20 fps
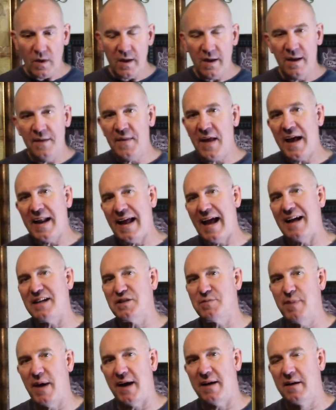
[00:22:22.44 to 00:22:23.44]
in that
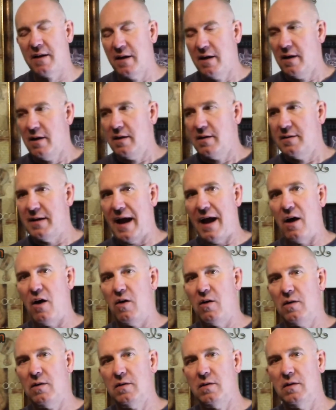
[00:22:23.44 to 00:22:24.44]
aspect.
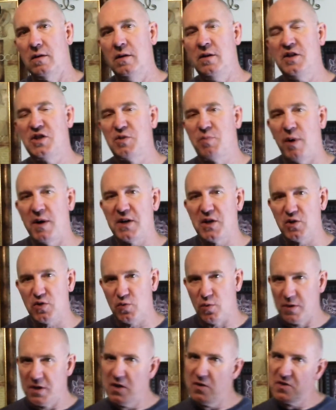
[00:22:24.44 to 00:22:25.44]
Now,
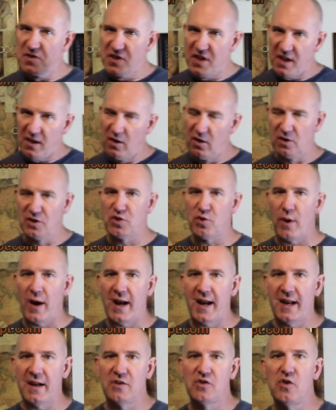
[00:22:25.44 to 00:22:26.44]
sprinters will use the hill
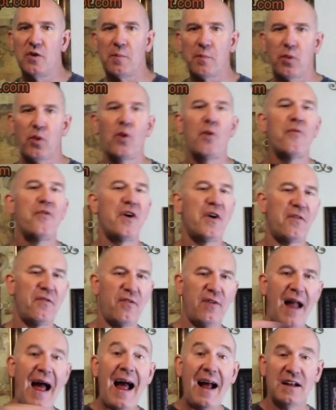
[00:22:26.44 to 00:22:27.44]
training to improve their
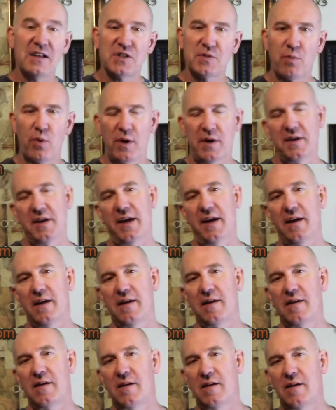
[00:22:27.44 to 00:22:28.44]
flat sprinting
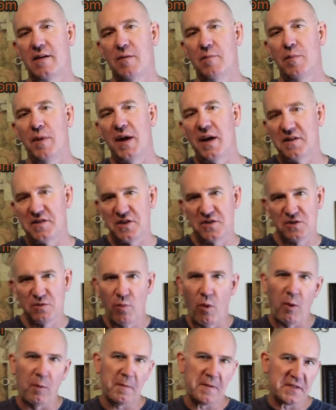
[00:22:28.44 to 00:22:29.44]
because there's
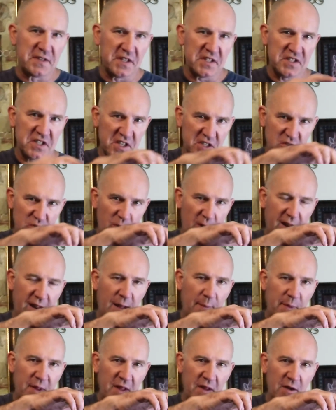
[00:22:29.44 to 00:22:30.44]
more resistance running
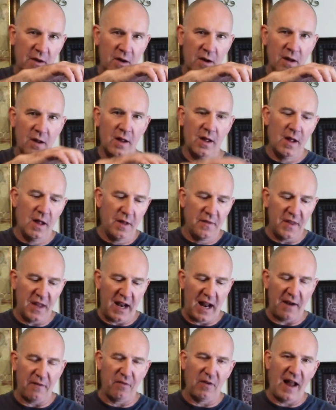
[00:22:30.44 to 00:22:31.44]
up a hill
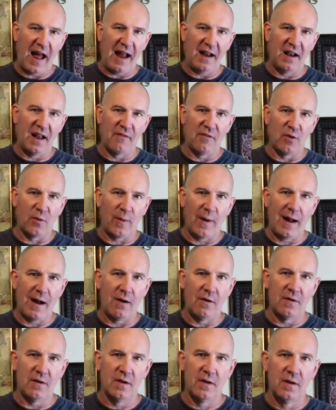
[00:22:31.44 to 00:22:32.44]
than on flat level
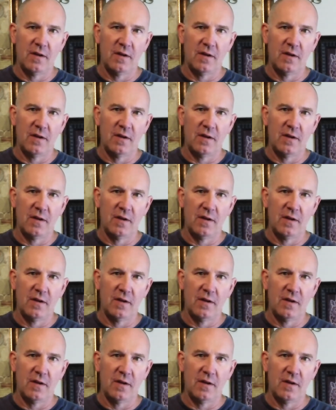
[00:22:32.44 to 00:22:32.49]
ground.